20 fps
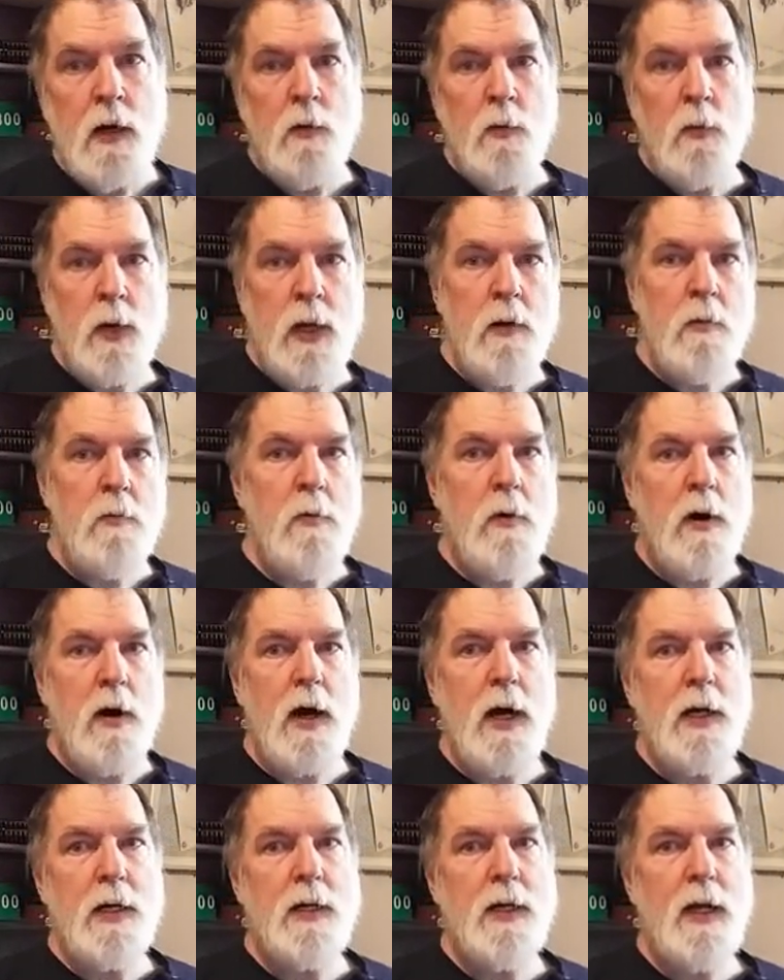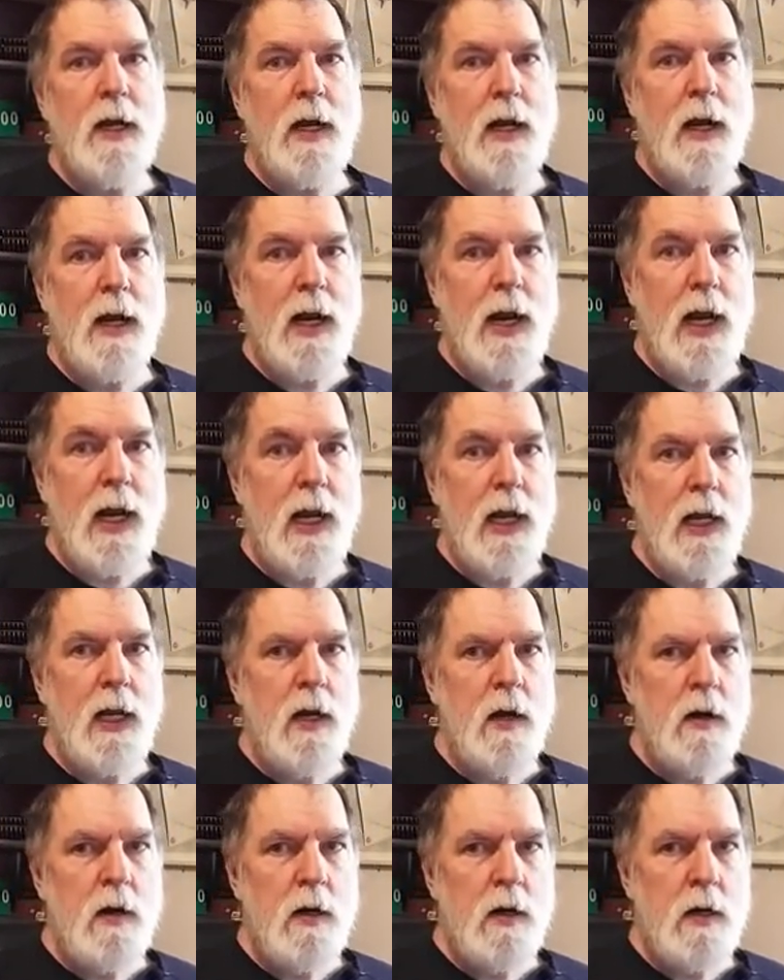we want
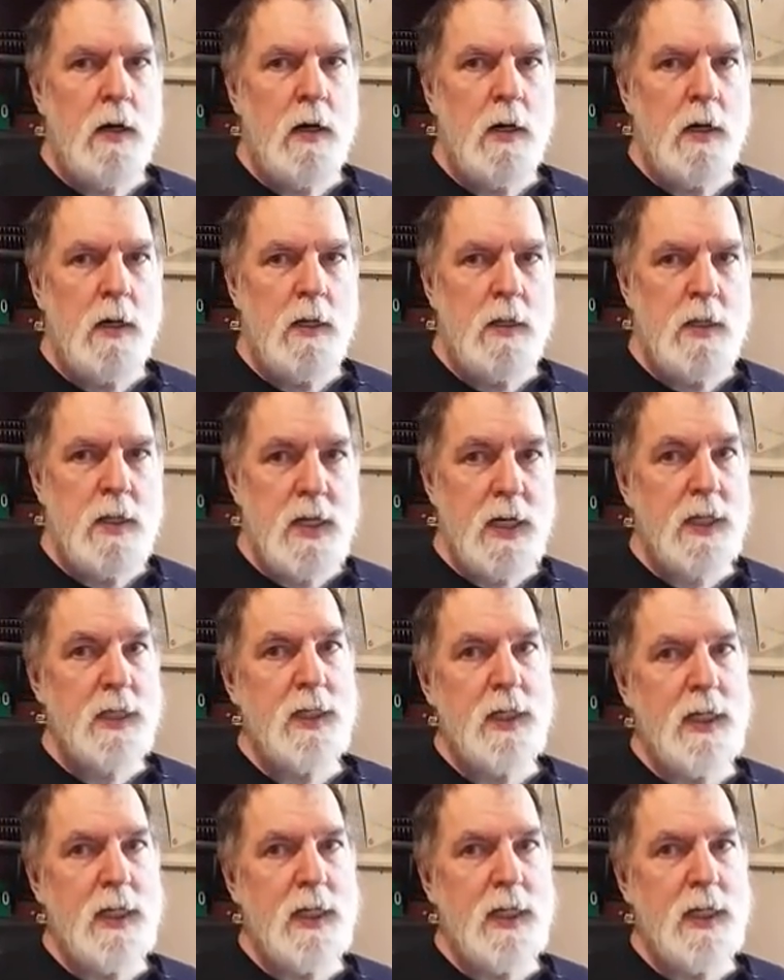this